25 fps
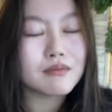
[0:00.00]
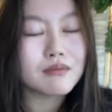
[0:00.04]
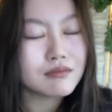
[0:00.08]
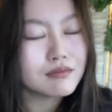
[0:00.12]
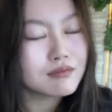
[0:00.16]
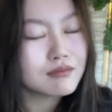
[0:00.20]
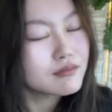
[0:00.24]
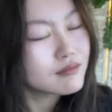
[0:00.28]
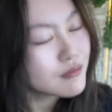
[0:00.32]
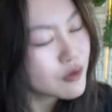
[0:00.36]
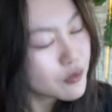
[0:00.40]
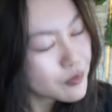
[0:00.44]

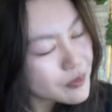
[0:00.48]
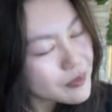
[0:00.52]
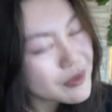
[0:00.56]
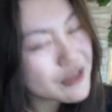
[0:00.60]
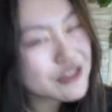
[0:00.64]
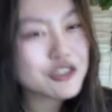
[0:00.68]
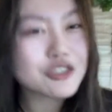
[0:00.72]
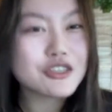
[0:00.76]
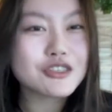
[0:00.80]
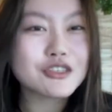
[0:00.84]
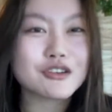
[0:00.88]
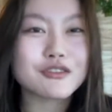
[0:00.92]
much
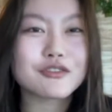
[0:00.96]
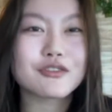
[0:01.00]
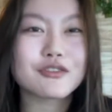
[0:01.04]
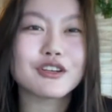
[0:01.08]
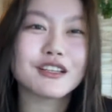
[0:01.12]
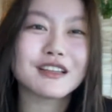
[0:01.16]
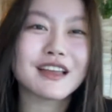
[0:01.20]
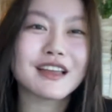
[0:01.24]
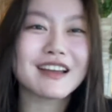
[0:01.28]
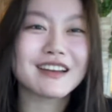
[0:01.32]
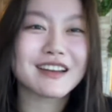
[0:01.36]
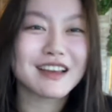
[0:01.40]
easier for you to
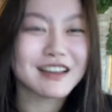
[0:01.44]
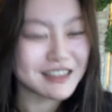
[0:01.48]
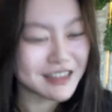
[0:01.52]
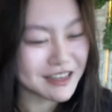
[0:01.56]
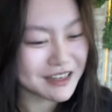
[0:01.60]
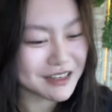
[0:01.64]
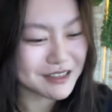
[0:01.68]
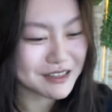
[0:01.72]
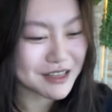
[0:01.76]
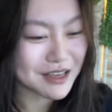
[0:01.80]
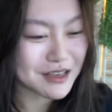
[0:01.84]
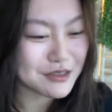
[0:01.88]
land a data
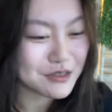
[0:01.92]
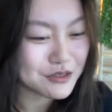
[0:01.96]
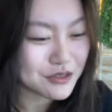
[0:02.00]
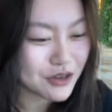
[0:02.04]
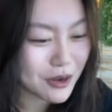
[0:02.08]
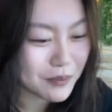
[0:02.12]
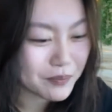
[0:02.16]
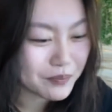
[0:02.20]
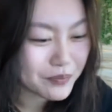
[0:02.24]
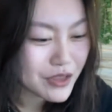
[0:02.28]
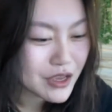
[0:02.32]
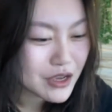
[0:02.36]
science job.
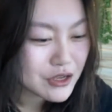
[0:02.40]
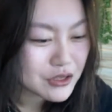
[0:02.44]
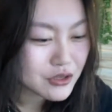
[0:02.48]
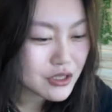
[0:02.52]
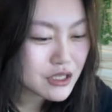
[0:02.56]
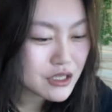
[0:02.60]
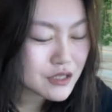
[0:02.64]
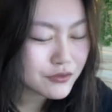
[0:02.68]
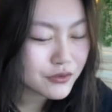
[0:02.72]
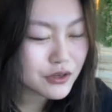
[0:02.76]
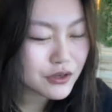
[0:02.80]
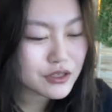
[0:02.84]
So let's
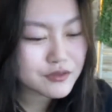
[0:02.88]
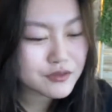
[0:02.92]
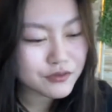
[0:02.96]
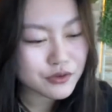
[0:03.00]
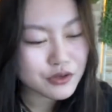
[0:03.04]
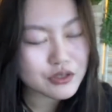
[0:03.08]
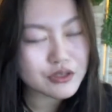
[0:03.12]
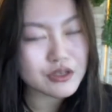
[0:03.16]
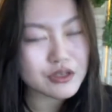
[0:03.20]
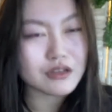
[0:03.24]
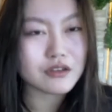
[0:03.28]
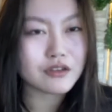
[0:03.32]
focus
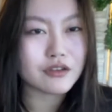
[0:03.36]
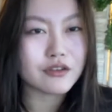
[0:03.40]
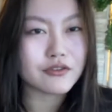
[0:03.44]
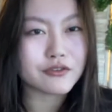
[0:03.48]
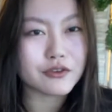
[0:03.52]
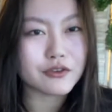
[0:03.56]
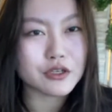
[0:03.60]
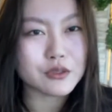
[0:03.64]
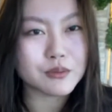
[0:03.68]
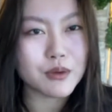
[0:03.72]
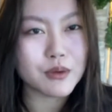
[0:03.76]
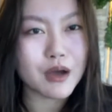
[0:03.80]
first on the
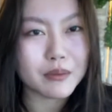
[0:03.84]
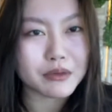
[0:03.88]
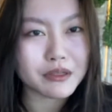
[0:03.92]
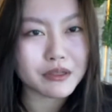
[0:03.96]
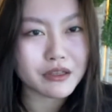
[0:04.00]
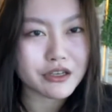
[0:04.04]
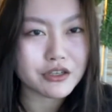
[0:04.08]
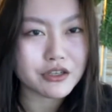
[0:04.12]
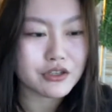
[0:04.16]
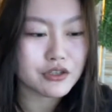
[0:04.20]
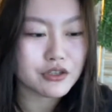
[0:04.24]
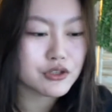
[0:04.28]
first
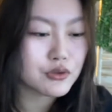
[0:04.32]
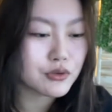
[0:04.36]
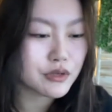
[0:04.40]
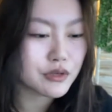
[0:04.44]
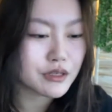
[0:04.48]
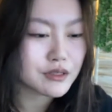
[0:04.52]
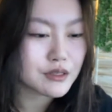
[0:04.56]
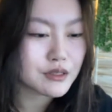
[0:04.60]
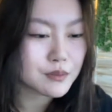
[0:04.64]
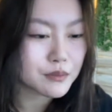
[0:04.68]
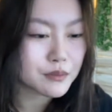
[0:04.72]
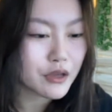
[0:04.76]
population of
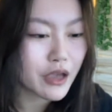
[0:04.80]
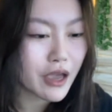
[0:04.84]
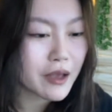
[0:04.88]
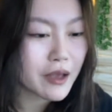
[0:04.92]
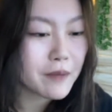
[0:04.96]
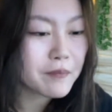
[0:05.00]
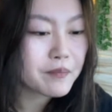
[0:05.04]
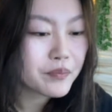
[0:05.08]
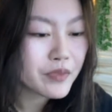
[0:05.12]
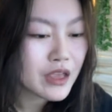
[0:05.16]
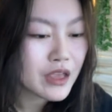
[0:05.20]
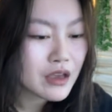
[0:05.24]
students, okay?
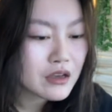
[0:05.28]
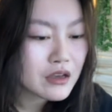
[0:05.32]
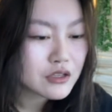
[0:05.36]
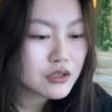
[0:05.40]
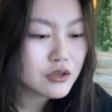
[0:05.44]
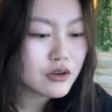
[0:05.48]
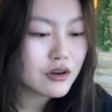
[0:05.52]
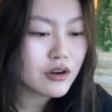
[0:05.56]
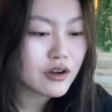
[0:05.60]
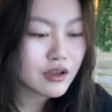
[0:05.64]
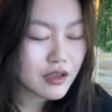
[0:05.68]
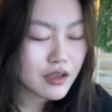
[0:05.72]

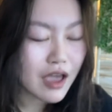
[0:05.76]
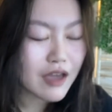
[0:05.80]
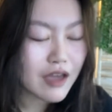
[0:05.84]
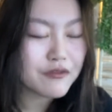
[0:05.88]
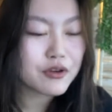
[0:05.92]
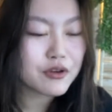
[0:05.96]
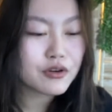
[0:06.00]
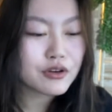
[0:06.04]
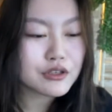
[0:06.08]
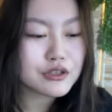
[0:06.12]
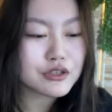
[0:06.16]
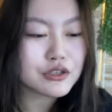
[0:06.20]
So if
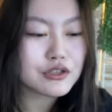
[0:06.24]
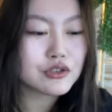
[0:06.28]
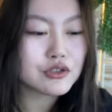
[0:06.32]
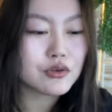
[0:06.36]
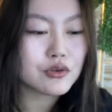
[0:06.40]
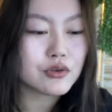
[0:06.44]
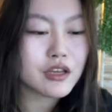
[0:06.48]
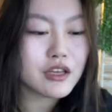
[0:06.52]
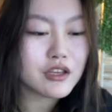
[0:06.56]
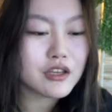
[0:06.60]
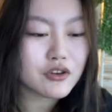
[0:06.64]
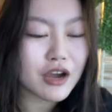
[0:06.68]
you're a
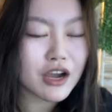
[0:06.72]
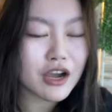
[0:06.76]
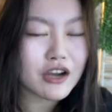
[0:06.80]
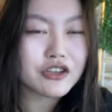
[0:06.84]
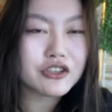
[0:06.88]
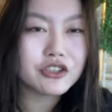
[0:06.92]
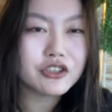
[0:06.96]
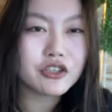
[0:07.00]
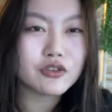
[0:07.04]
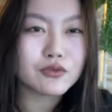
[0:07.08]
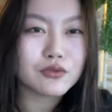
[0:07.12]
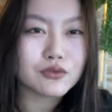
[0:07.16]
student, you're
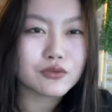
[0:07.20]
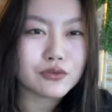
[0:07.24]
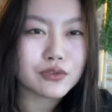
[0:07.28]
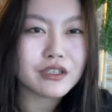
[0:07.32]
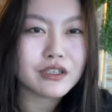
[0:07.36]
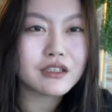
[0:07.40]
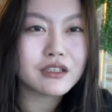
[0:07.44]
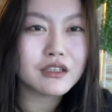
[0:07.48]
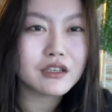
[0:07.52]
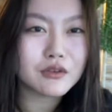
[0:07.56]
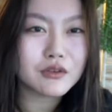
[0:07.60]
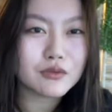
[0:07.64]
actually in a
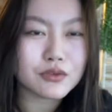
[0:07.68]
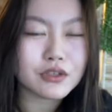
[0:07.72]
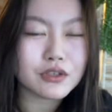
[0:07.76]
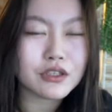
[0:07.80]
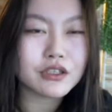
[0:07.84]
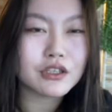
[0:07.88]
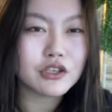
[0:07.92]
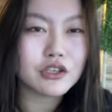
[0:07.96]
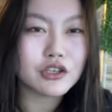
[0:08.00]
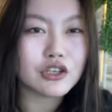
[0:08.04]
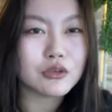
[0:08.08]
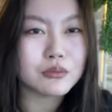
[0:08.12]
really, really
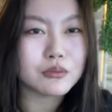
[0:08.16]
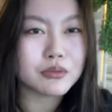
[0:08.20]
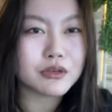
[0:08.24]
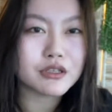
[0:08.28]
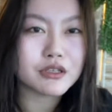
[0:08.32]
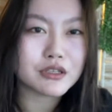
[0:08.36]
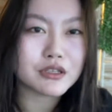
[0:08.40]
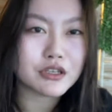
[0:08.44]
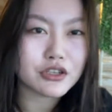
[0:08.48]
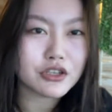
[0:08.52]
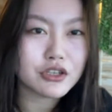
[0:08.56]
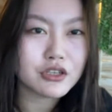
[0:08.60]
good
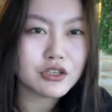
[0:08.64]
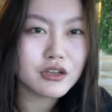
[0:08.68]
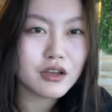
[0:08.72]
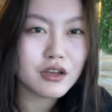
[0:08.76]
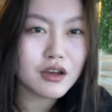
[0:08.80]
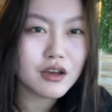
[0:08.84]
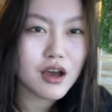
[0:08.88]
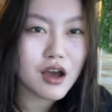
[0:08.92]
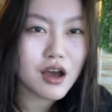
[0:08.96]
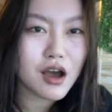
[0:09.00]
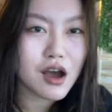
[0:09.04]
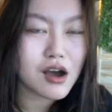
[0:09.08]
position
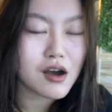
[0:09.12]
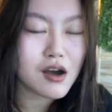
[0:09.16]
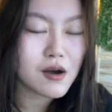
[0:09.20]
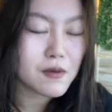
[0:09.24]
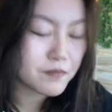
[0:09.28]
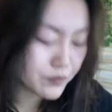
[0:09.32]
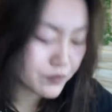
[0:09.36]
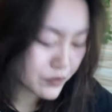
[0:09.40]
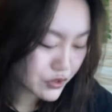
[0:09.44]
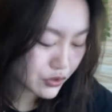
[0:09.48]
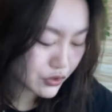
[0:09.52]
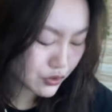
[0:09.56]

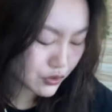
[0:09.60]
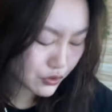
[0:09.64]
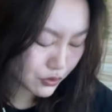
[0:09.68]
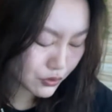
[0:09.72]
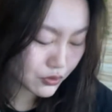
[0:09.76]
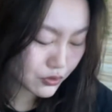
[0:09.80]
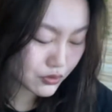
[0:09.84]
to